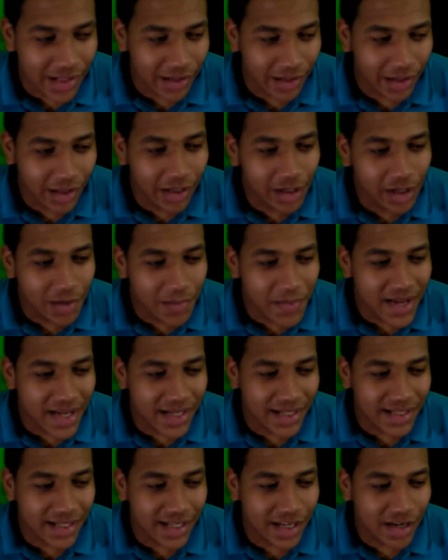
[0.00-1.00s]
There'll literally be a
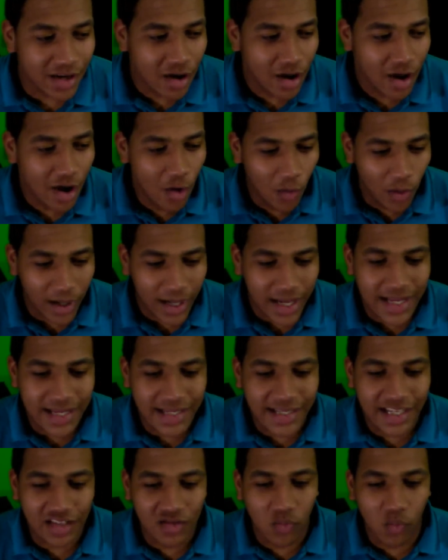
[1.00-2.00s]
scene where he
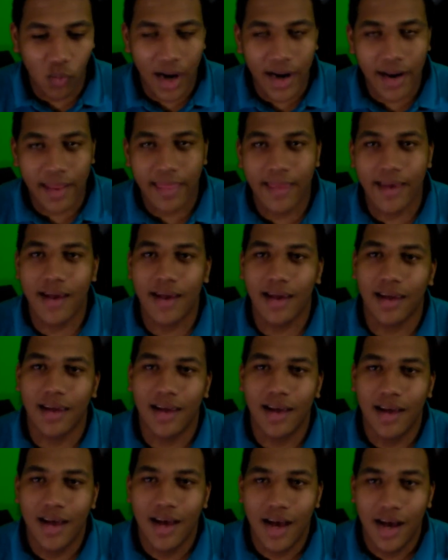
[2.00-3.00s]
says one thing,
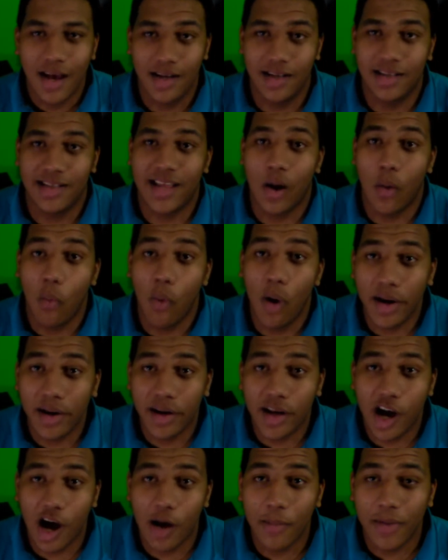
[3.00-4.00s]
and just that one
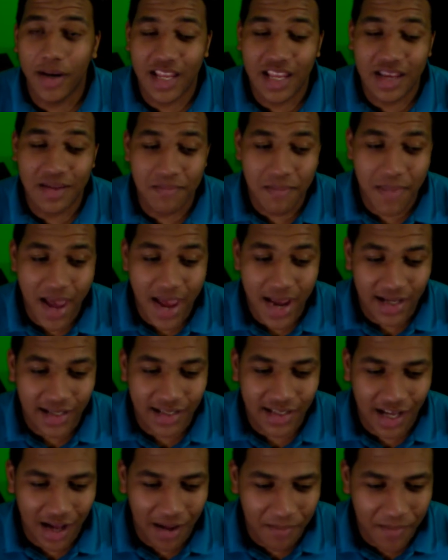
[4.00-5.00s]
comment he
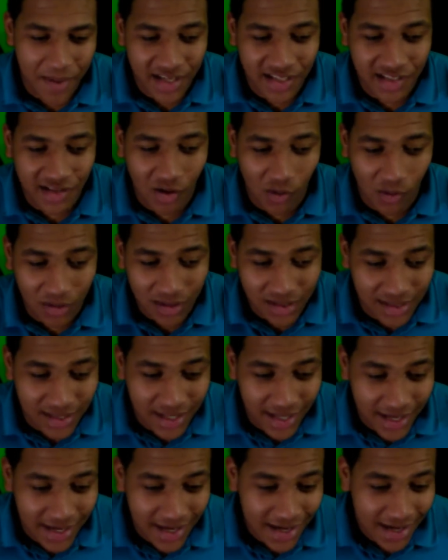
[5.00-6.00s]
makes makes the whole
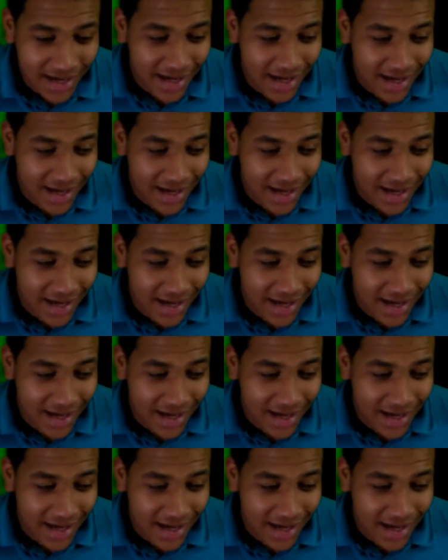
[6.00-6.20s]
scene.